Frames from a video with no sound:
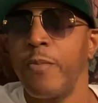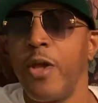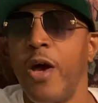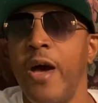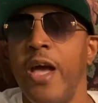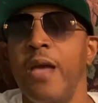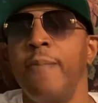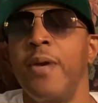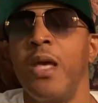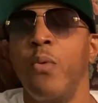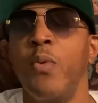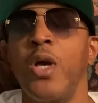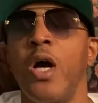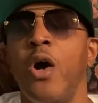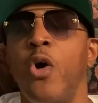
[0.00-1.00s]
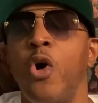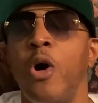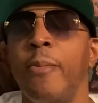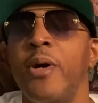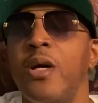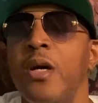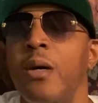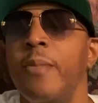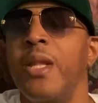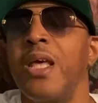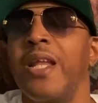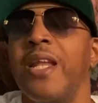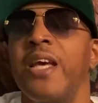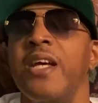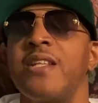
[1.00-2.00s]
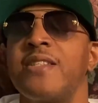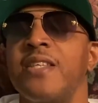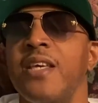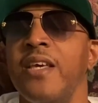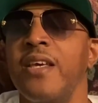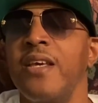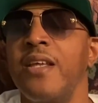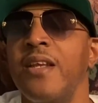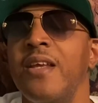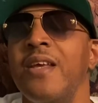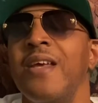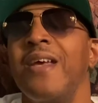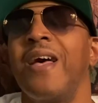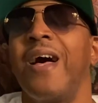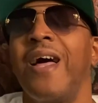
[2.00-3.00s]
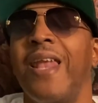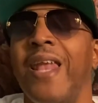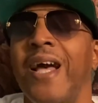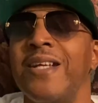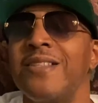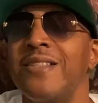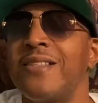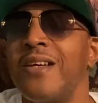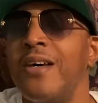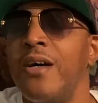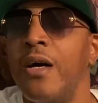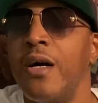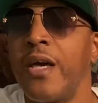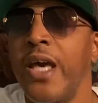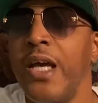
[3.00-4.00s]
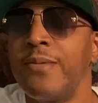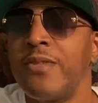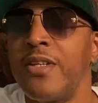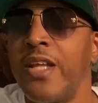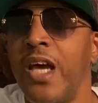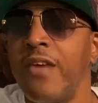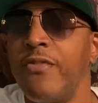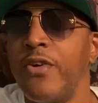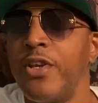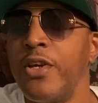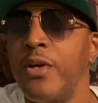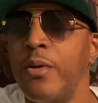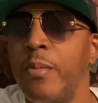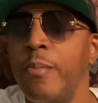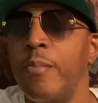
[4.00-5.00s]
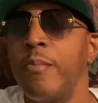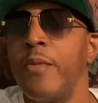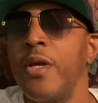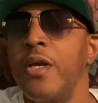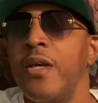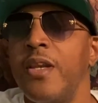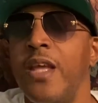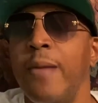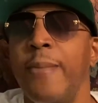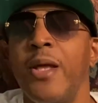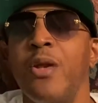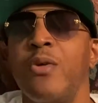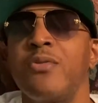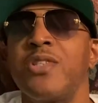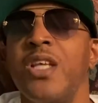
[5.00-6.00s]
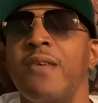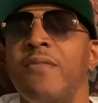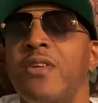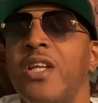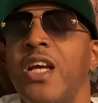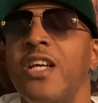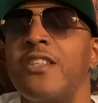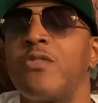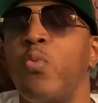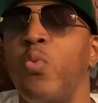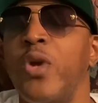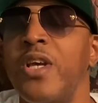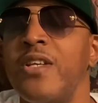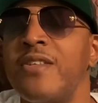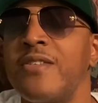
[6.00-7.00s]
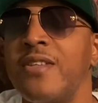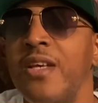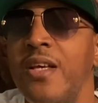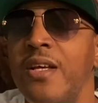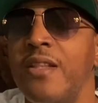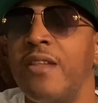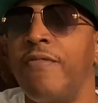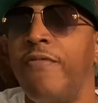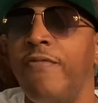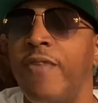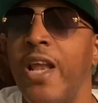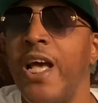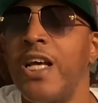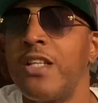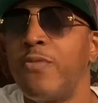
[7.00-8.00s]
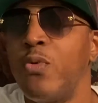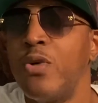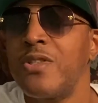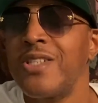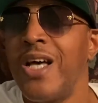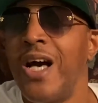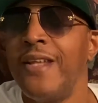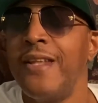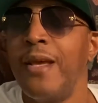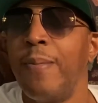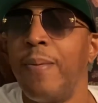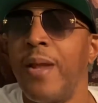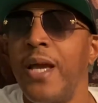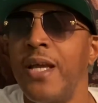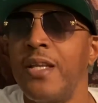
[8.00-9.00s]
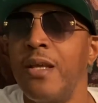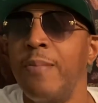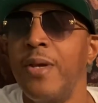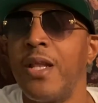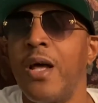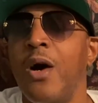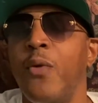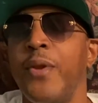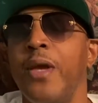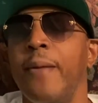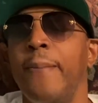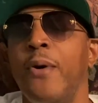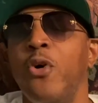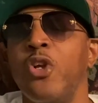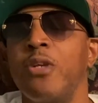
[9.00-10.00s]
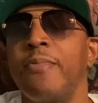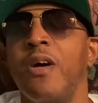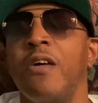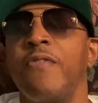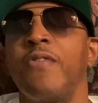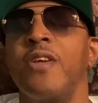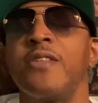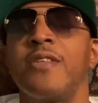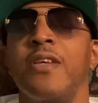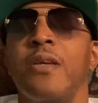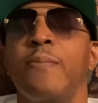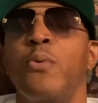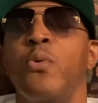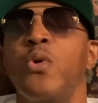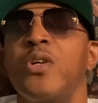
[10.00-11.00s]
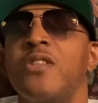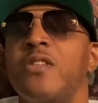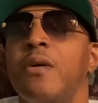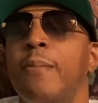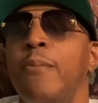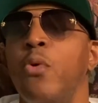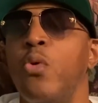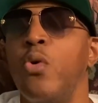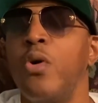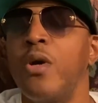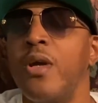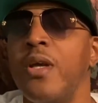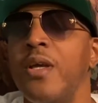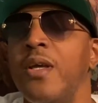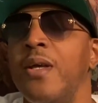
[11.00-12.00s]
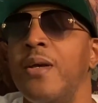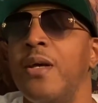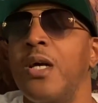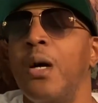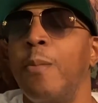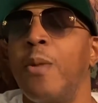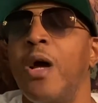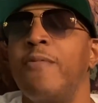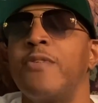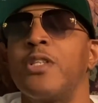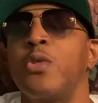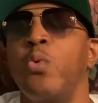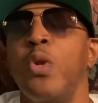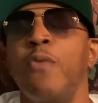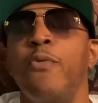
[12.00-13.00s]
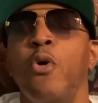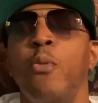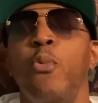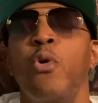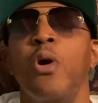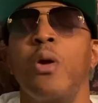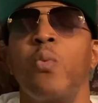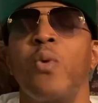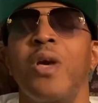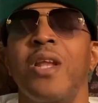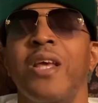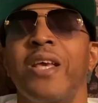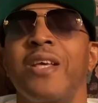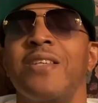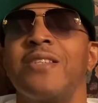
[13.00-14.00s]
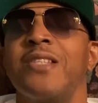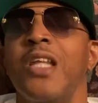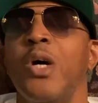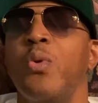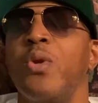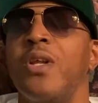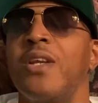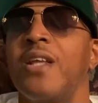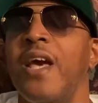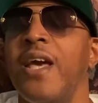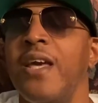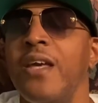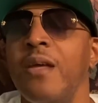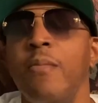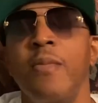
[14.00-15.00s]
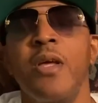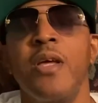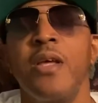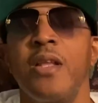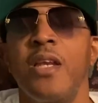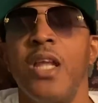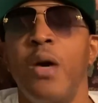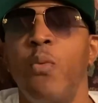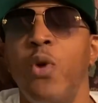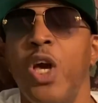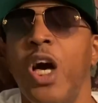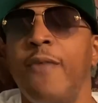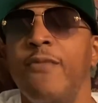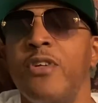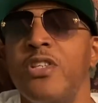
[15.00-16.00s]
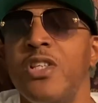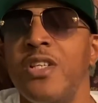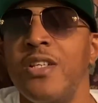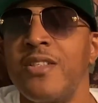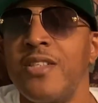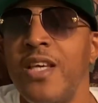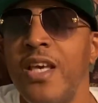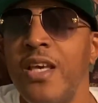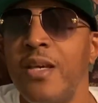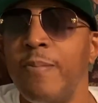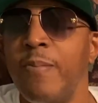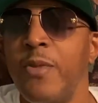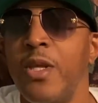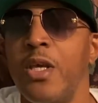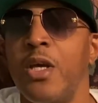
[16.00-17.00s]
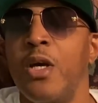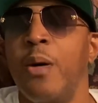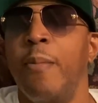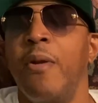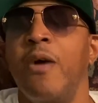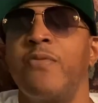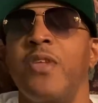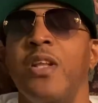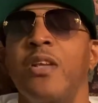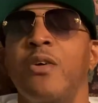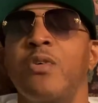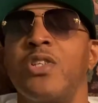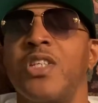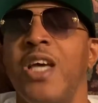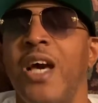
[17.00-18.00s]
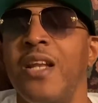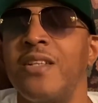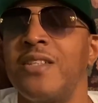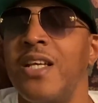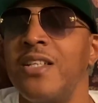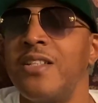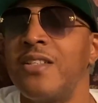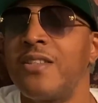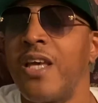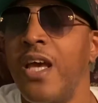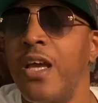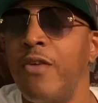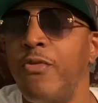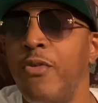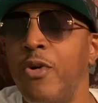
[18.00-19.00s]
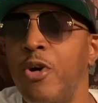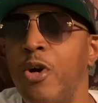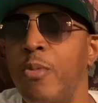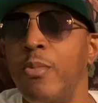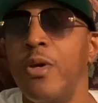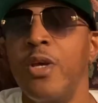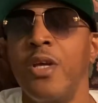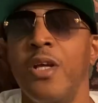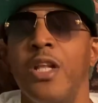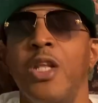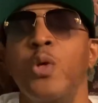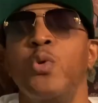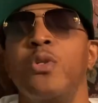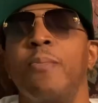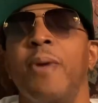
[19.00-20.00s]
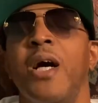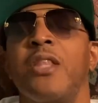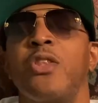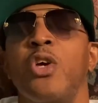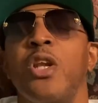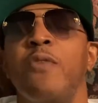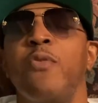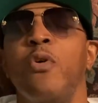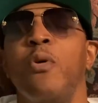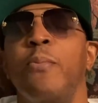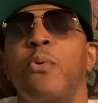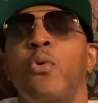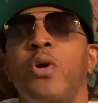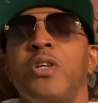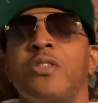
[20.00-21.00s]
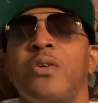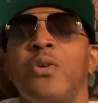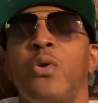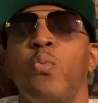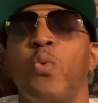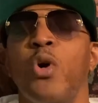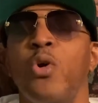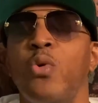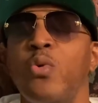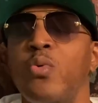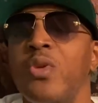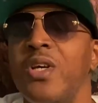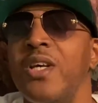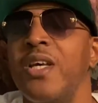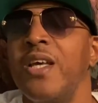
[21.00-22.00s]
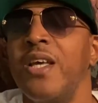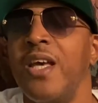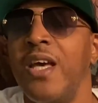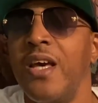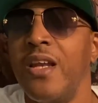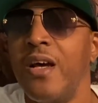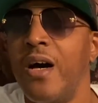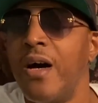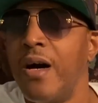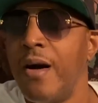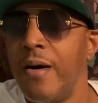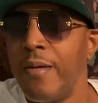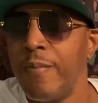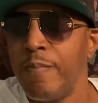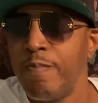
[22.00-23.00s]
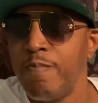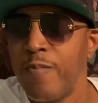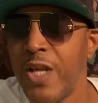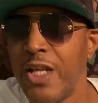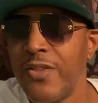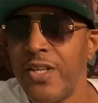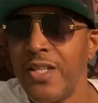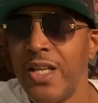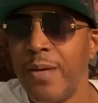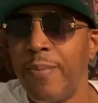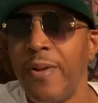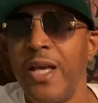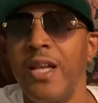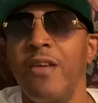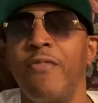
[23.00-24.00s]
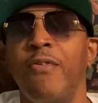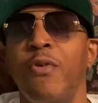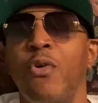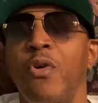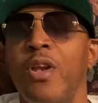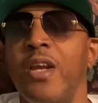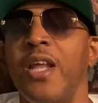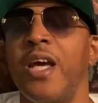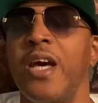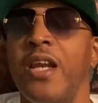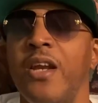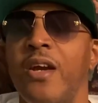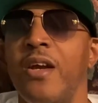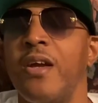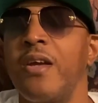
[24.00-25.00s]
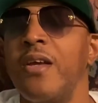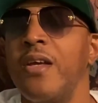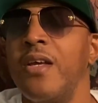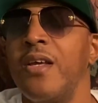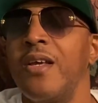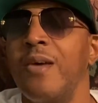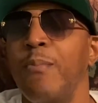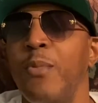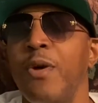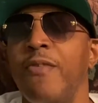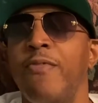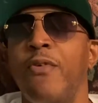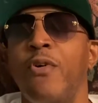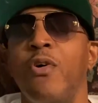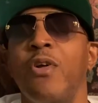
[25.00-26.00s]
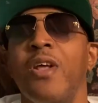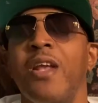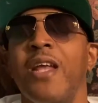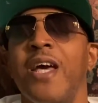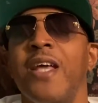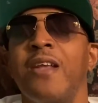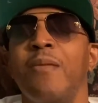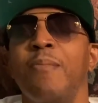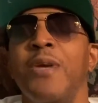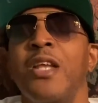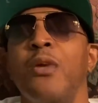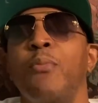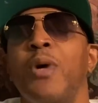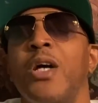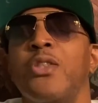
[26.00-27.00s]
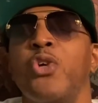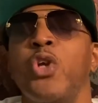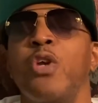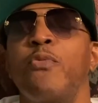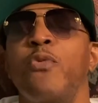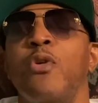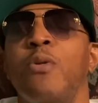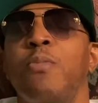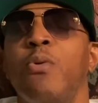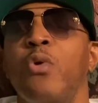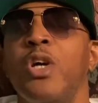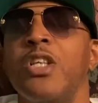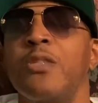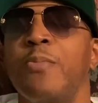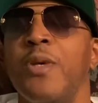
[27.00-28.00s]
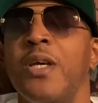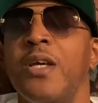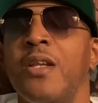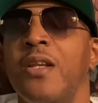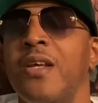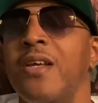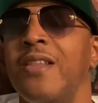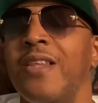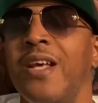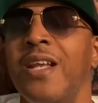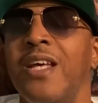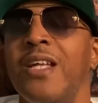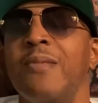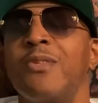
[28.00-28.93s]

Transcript: All right, man. We got Auburn coming in laying 10. I like this uh, game tonight for them. They've been on seven days rest. Last four times they played, they beat all their opponents by 15 points or more. Coming off a 24 point win against Notre Dame. Now we got Virginia Tech coming off that little challenge they just came from, losing by 34 points on the road. And um, I think they played in Florida down there. But Florida Atlantic beat them by 34 points, man. They let them